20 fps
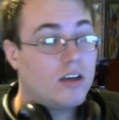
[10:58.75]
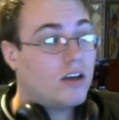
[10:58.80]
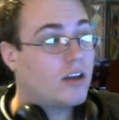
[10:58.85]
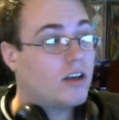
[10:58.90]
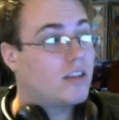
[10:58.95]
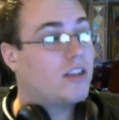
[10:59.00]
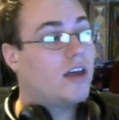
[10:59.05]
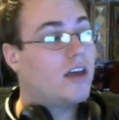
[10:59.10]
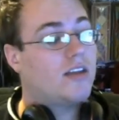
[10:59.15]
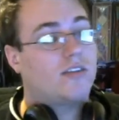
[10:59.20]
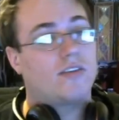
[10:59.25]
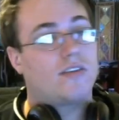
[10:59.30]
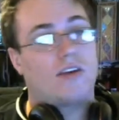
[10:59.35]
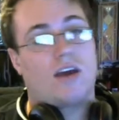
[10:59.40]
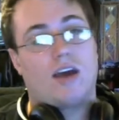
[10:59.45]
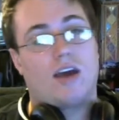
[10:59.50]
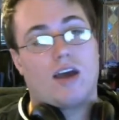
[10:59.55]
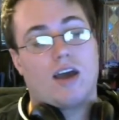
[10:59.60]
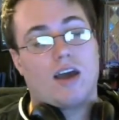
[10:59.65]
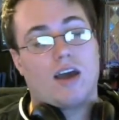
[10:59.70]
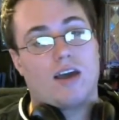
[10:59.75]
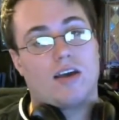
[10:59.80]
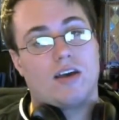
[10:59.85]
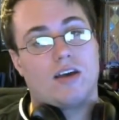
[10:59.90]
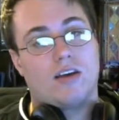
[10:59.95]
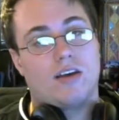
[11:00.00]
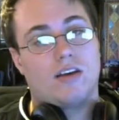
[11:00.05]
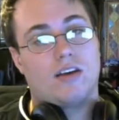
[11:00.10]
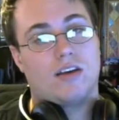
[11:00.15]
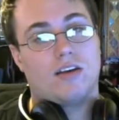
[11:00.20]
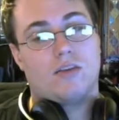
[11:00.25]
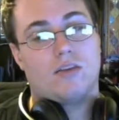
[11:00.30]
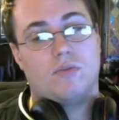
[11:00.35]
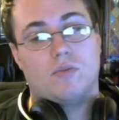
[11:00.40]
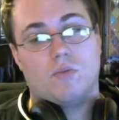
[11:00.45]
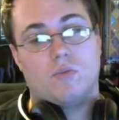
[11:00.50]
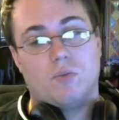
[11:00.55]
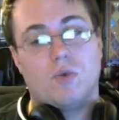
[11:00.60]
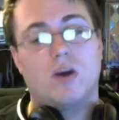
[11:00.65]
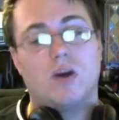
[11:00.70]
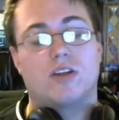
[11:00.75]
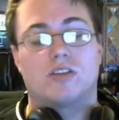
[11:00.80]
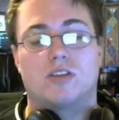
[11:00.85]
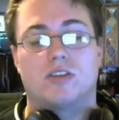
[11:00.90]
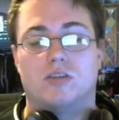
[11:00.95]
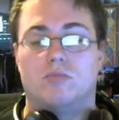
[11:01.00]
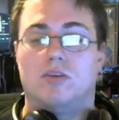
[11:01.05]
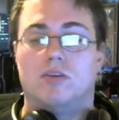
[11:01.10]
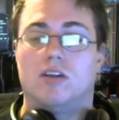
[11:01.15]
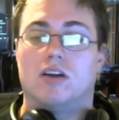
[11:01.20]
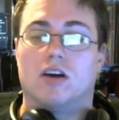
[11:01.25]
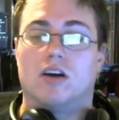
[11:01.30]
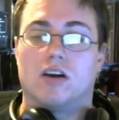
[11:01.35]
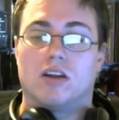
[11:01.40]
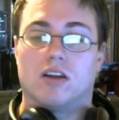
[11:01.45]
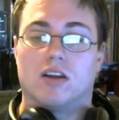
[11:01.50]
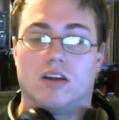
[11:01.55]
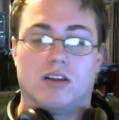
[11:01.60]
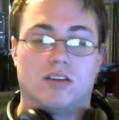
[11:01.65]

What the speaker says: Like, that's what should be done,